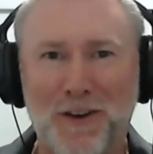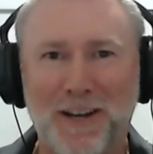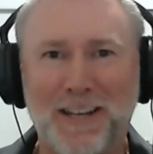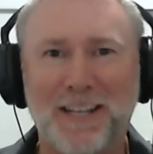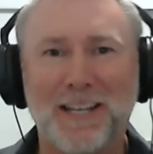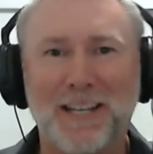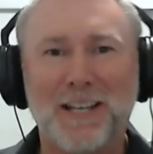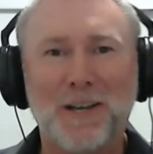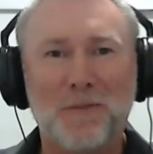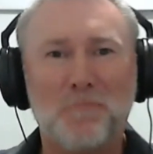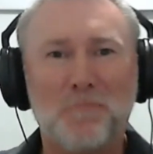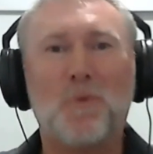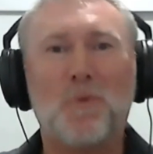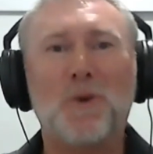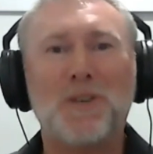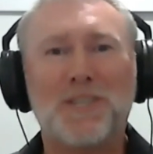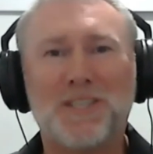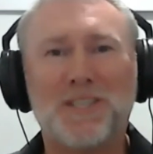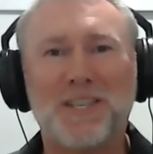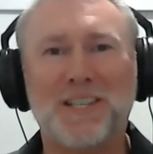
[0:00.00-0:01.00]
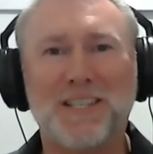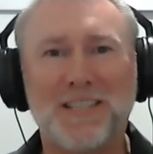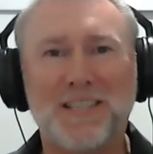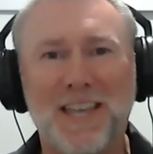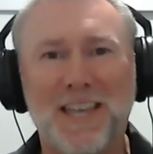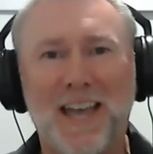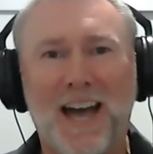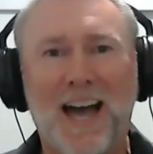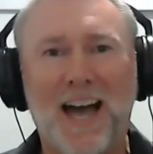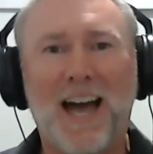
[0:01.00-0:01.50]
and moistens
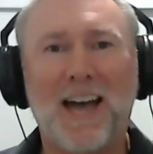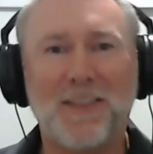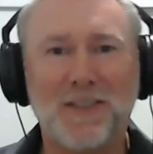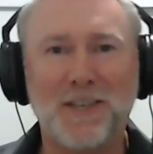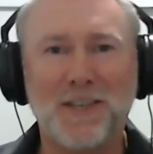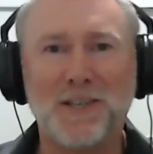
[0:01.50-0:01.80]
their heart,